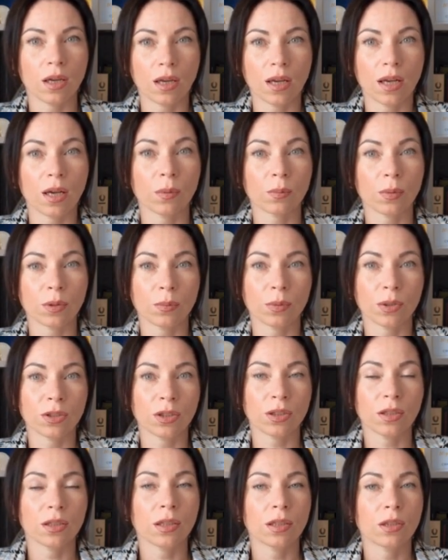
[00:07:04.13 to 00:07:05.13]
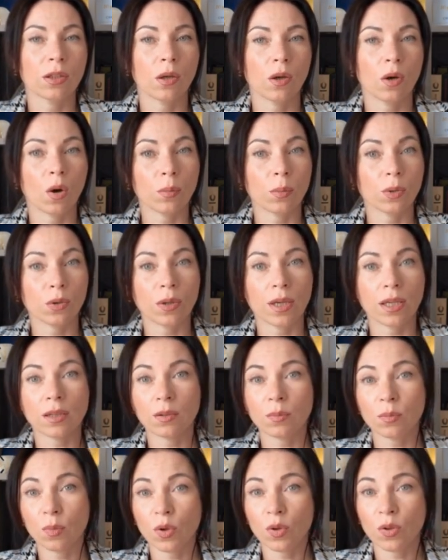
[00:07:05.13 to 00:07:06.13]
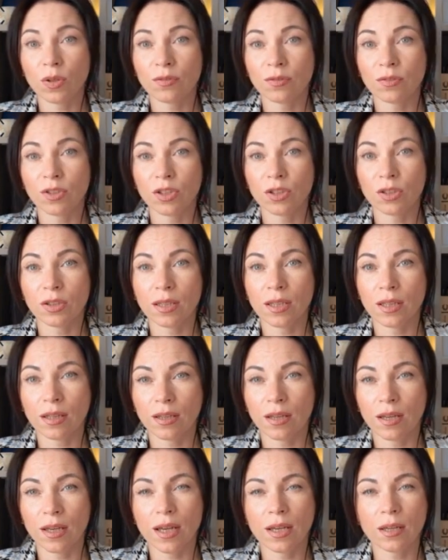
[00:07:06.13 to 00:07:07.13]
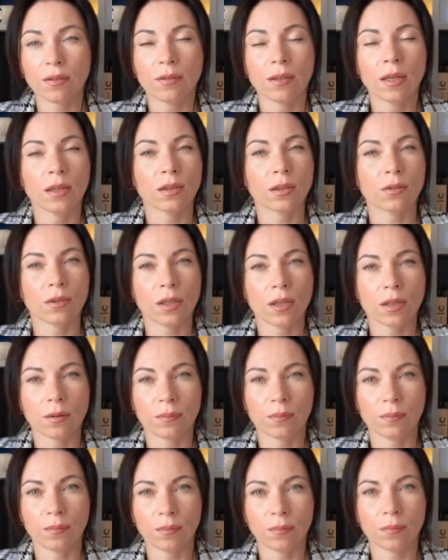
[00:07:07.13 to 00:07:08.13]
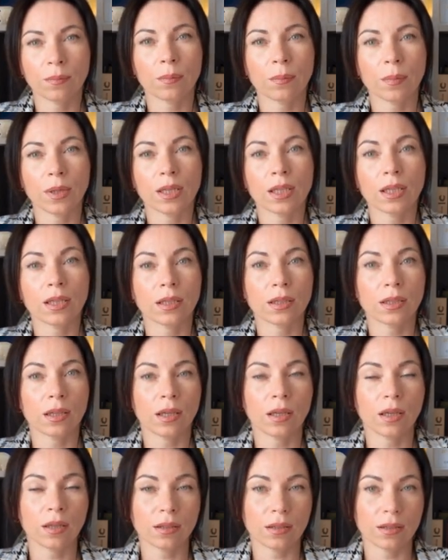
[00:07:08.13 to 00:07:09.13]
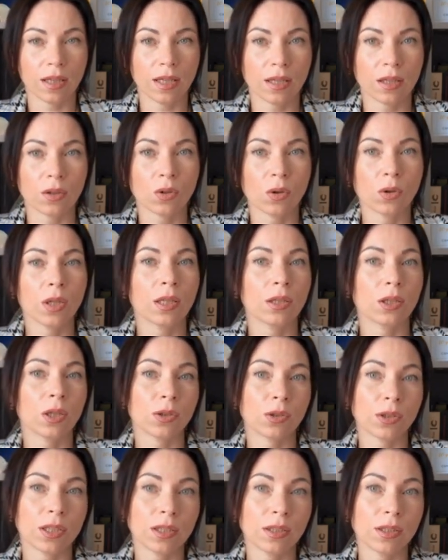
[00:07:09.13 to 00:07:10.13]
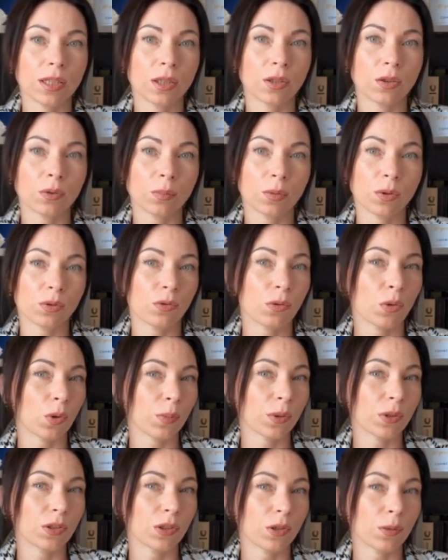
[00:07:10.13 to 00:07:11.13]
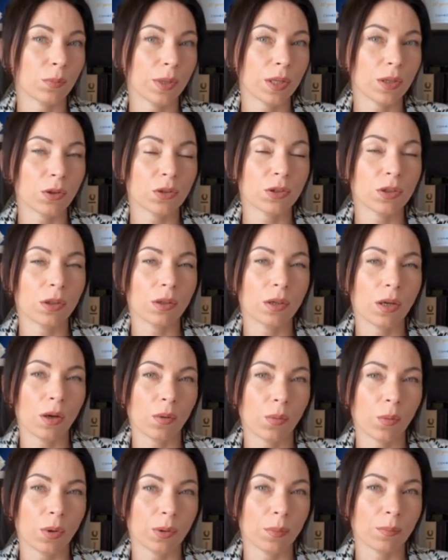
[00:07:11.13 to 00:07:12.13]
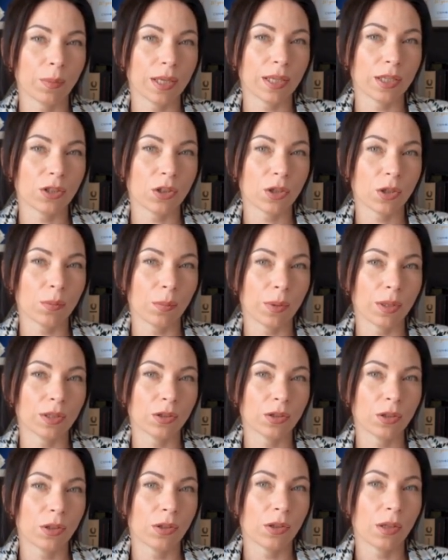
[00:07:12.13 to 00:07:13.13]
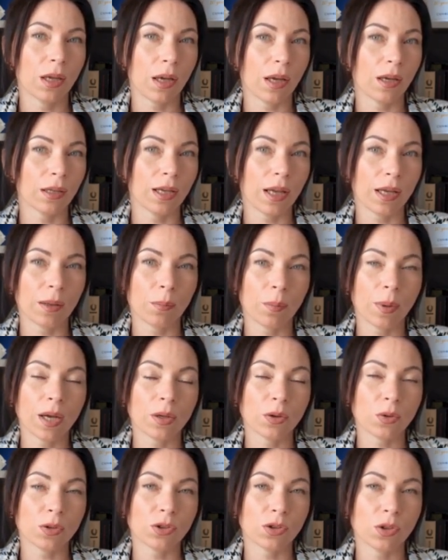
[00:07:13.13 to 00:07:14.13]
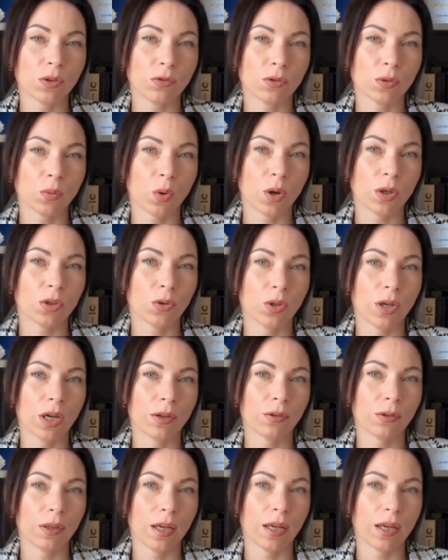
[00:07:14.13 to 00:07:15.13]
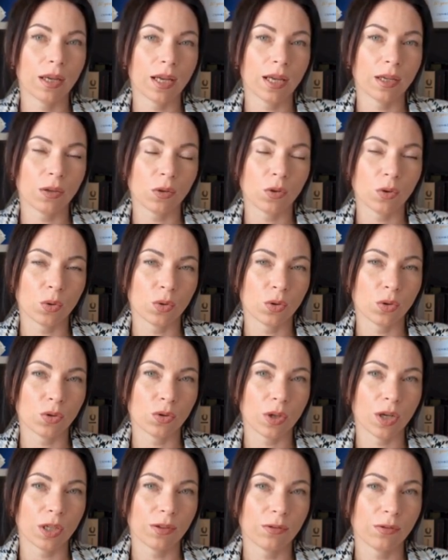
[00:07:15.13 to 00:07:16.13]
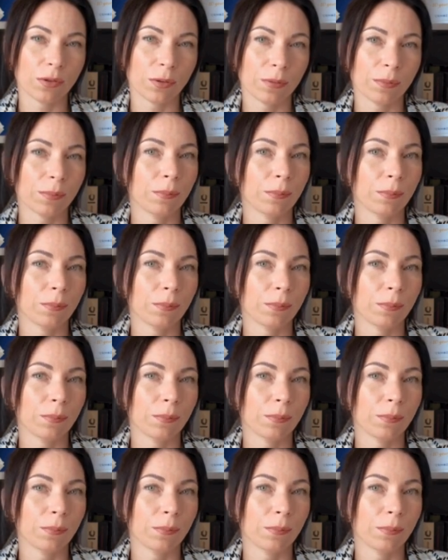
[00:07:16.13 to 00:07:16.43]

helping businesses operate more efficiently and effectively. Please take a look at our detailed performance comparison with major competitors like Microsoft OneDrive and Google Drive.